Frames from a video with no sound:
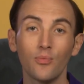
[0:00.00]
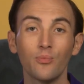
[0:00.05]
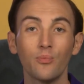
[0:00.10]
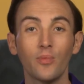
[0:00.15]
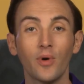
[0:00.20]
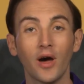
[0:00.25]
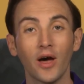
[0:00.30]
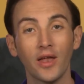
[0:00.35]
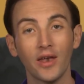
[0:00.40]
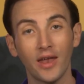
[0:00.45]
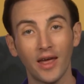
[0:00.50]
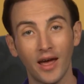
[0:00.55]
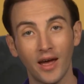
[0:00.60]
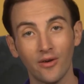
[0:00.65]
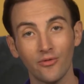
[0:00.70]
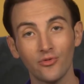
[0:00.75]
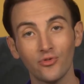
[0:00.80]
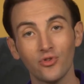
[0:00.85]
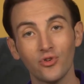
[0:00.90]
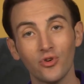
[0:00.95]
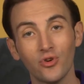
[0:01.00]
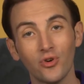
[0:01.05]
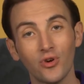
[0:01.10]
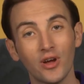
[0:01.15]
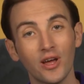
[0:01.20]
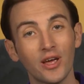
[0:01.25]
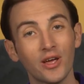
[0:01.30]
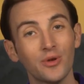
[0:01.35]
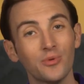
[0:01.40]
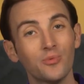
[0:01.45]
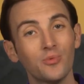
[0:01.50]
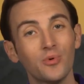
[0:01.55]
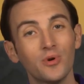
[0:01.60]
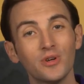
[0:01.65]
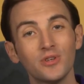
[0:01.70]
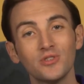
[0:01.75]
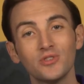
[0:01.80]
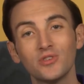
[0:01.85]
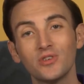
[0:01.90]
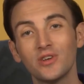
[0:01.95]
But after it
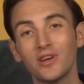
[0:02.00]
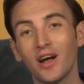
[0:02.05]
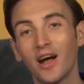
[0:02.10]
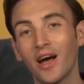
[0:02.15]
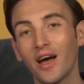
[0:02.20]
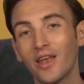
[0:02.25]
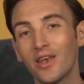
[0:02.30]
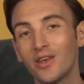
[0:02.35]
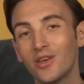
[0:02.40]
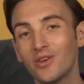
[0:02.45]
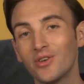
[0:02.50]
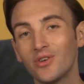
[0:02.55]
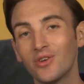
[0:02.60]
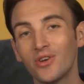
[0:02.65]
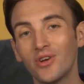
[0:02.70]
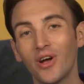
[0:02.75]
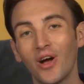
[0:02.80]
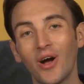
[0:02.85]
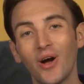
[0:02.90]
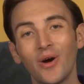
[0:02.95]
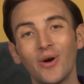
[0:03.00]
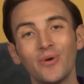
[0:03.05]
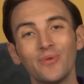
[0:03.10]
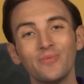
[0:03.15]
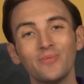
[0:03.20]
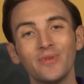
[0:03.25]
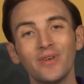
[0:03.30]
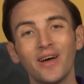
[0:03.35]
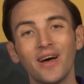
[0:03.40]
was cut and combed,